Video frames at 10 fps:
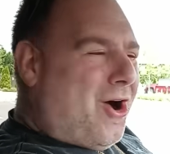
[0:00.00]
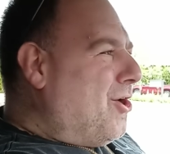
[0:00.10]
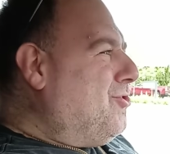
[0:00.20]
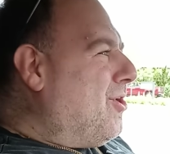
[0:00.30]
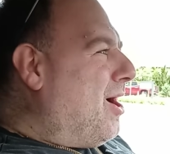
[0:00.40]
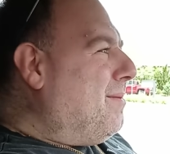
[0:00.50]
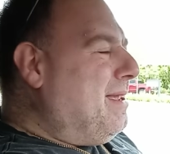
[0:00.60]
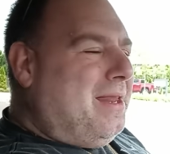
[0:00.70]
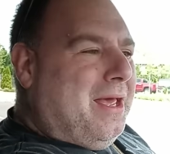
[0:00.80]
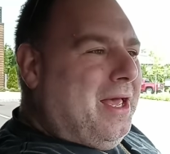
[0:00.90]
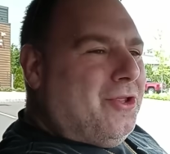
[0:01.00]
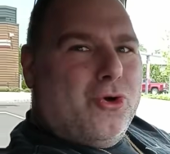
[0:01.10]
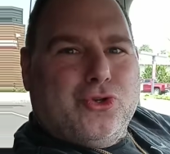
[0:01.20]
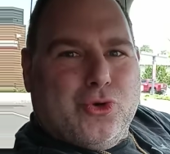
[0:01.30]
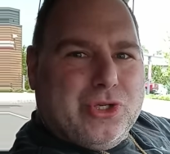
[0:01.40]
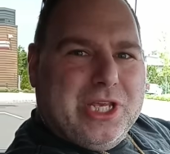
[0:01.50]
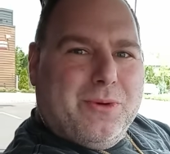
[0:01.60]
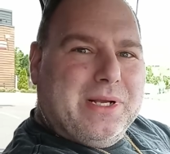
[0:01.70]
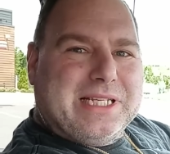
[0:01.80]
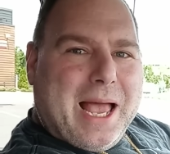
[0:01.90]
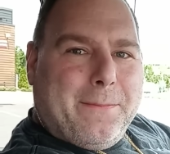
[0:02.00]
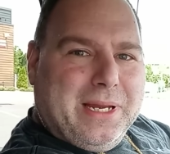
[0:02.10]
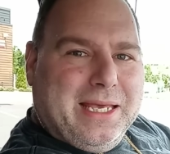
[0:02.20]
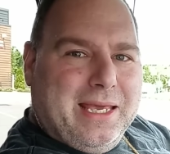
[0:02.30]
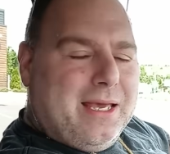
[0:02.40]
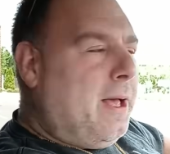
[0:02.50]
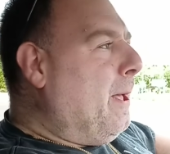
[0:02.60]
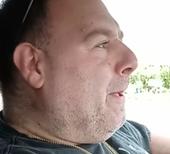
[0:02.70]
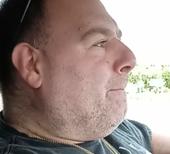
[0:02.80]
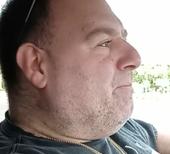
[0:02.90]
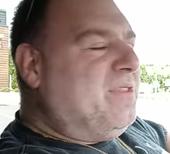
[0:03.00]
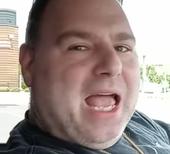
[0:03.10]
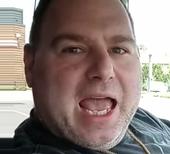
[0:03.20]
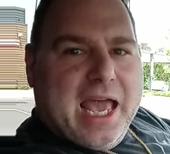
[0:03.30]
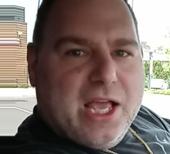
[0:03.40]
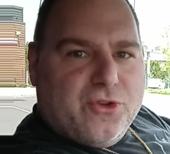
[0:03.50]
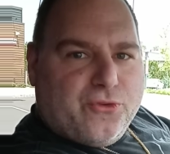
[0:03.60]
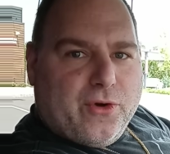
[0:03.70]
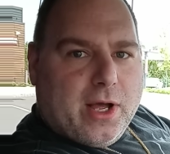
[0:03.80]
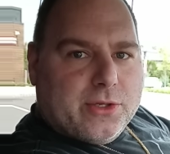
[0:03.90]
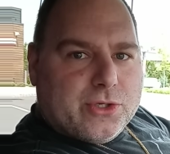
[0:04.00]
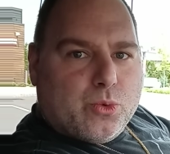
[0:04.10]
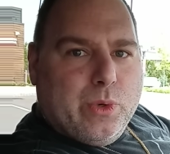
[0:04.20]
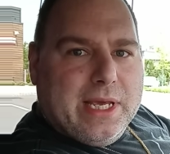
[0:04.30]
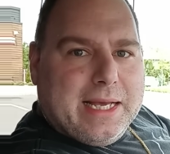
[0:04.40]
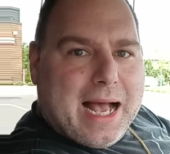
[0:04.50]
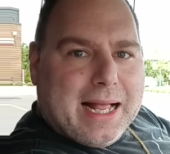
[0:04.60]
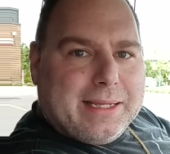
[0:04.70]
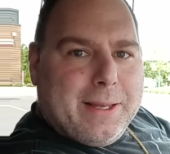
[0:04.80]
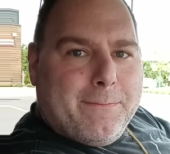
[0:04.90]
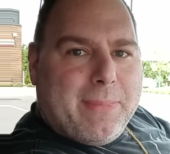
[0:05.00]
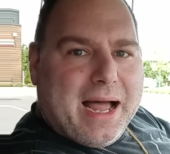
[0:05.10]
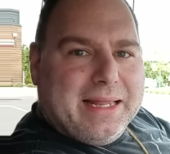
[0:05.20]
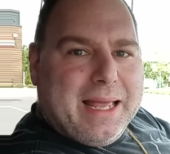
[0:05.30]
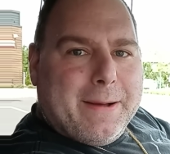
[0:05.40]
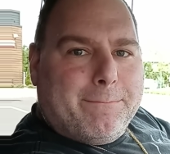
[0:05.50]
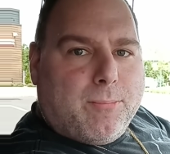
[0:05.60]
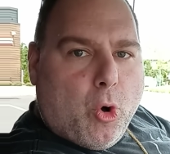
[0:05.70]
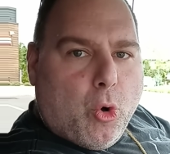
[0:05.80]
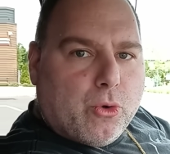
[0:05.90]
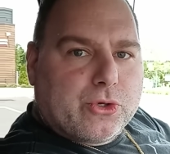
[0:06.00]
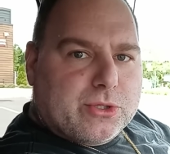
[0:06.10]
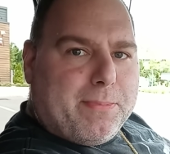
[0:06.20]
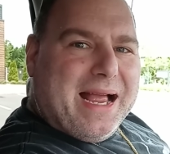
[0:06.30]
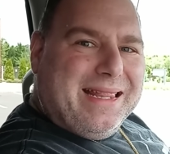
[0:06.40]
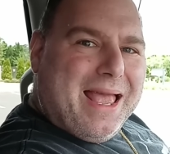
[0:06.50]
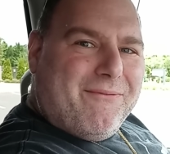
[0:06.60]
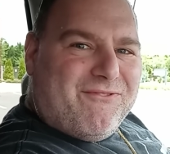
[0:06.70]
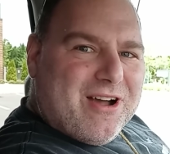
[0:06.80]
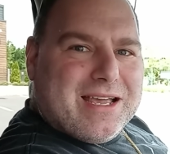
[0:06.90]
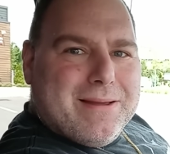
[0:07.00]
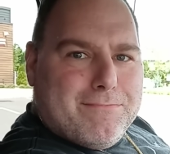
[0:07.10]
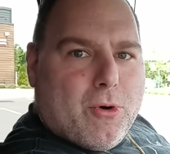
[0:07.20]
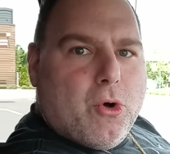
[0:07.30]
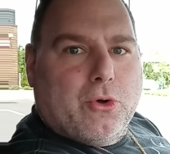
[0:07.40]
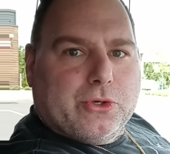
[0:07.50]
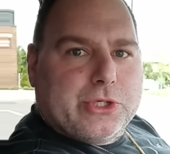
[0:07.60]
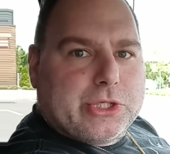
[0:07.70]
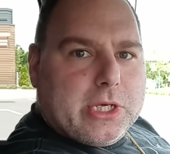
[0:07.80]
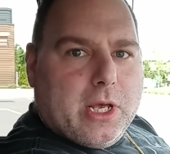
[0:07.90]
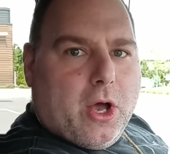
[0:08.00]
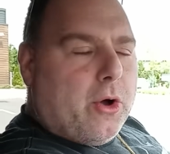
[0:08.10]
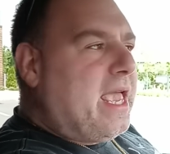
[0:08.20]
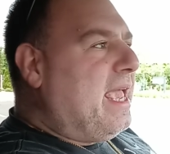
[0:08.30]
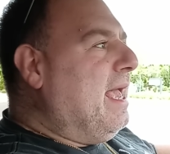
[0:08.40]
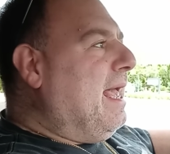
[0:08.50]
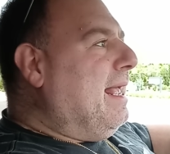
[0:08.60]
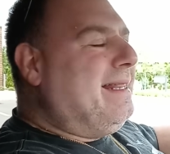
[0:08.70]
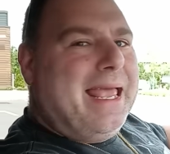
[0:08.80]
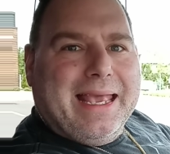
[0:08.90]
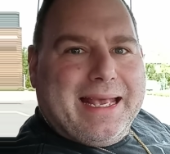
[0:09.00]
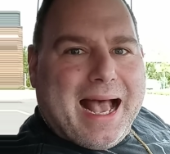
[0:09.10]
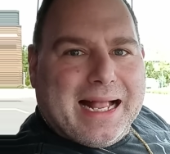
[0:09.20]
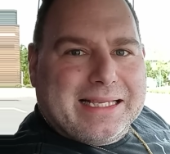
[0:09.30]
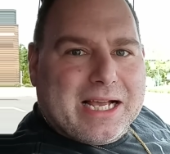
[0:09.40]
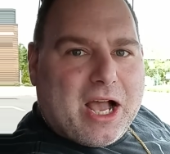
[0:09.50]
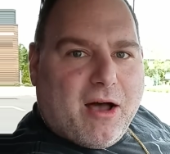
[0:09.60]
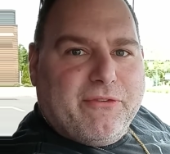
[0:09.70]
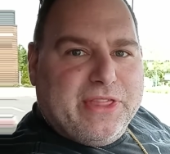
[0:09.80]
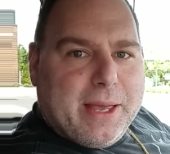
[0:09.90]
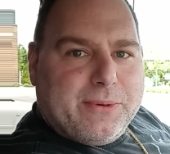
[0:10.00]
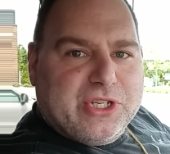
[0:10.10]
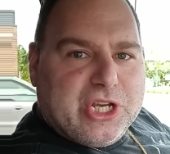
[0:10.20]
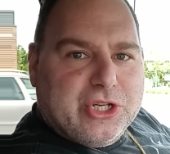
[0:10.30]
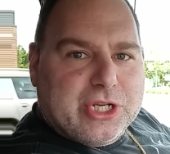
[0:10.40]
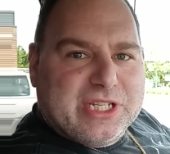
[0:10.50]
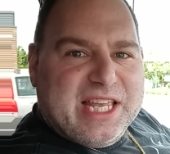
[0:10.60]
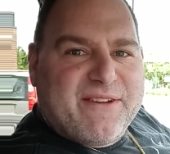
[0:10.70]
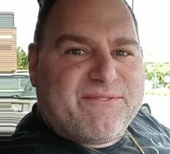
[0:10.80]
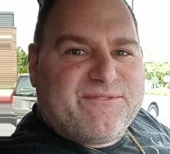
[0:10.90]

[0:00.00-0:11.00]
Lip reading: Don't you see what's happening here? The hedge funds, we got them by their balls, by their fucking balls, okay? They got to cover their positions. They're